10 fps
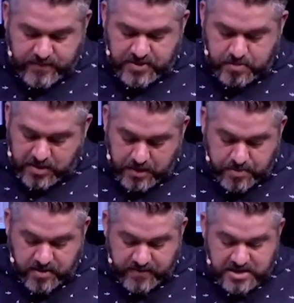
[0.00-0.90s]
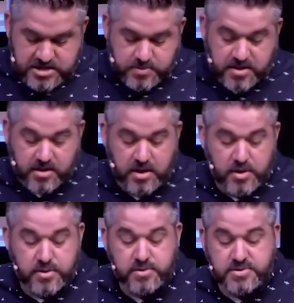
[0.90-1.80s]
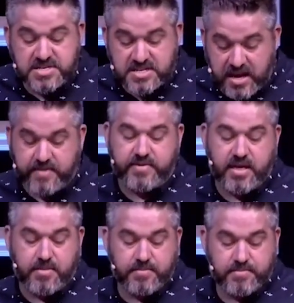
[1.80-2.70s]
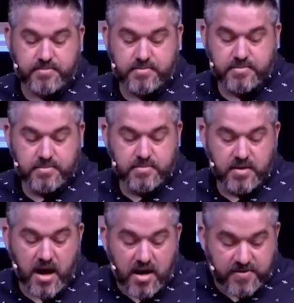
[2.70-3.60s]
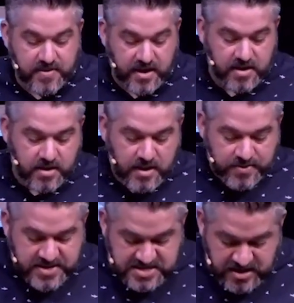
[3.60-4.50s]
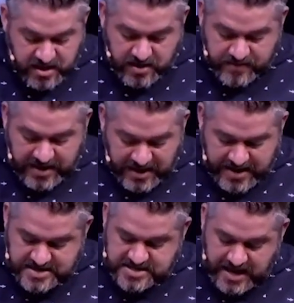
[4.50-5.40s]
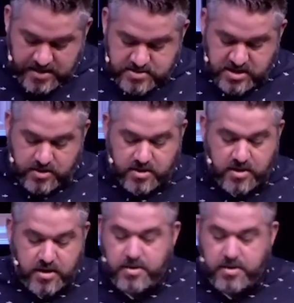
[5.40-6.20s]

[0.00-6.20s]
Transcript: for the people of Israel who saved them, Othniel, the son of Kenaz, Caleb's younger